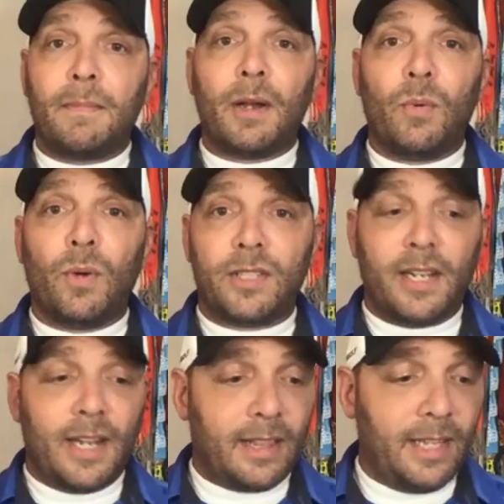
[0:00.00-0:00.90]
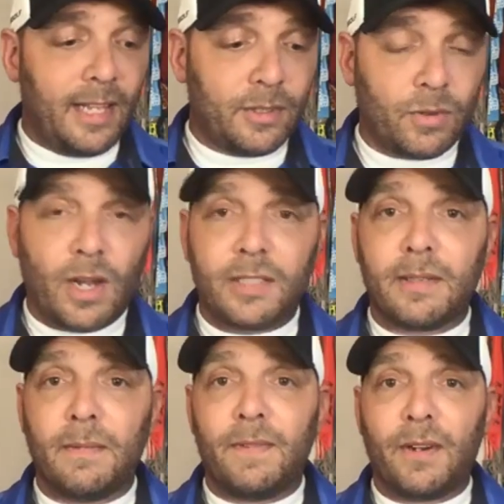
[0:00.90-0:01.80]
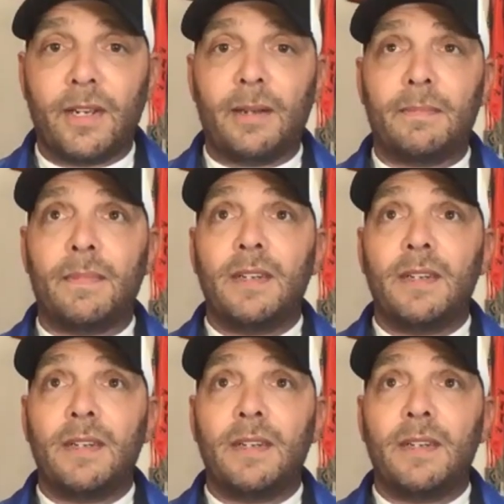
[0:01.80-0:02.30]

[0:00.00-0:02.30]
by which that athlete has crossed some very